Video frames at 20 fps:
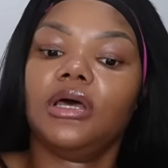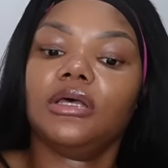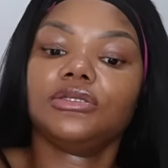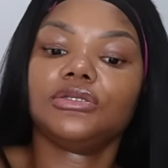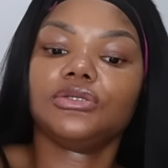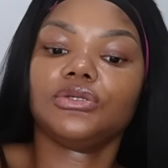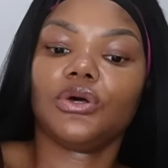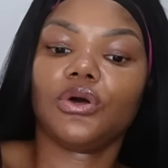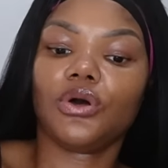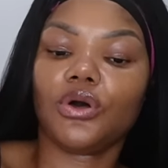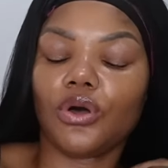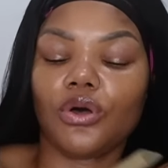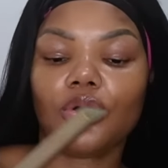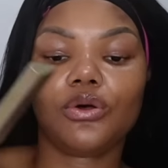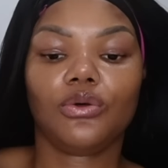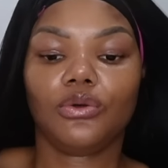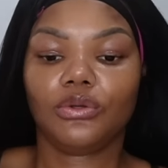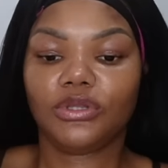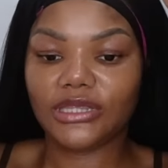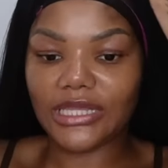
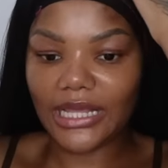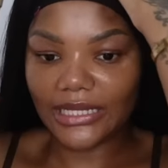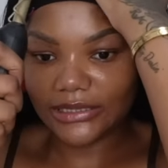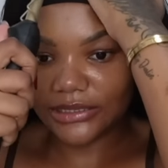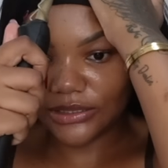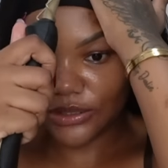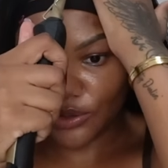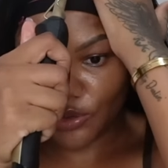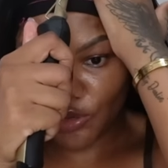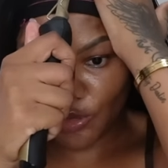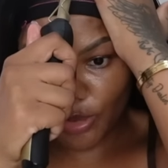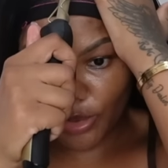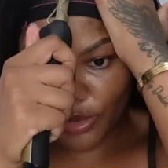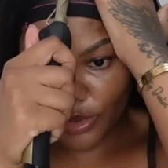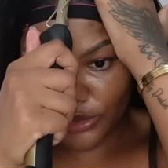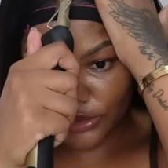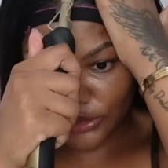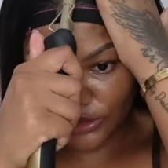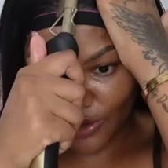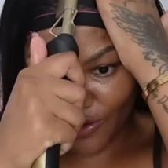so that's the whole
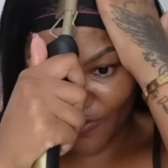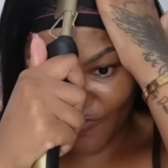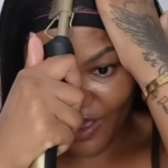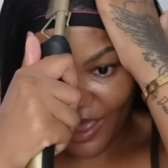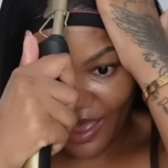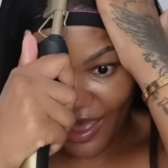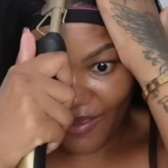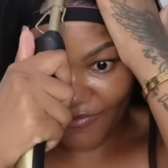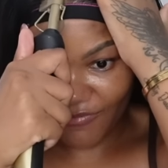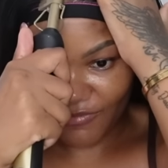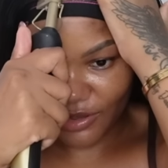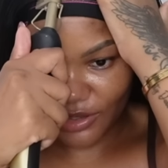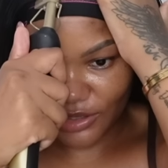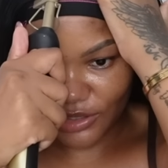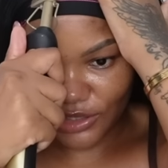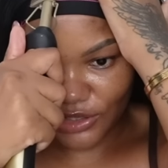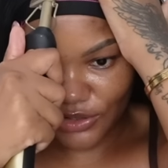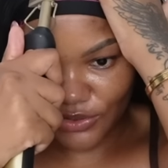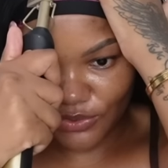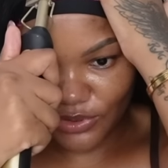point of having a
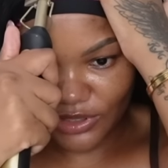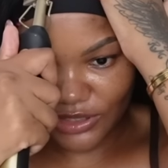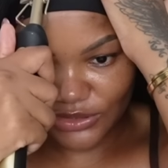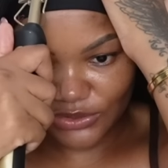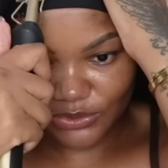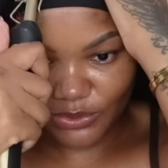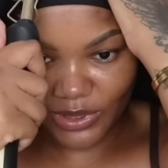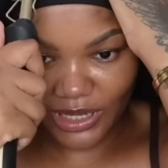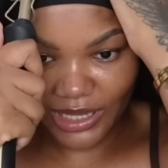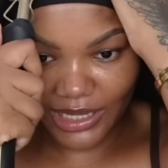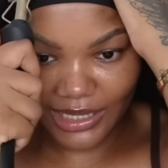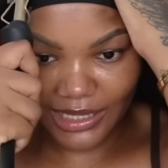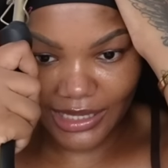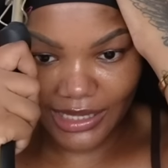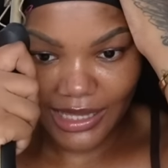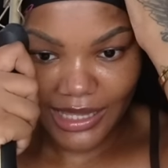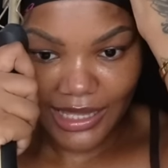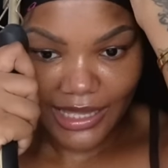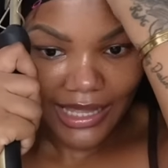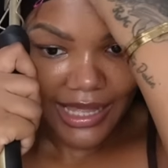glueless wig.
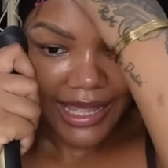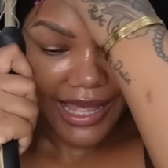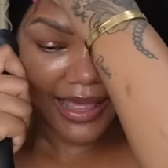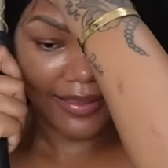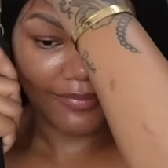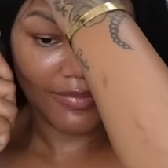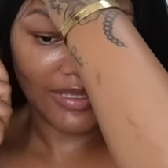I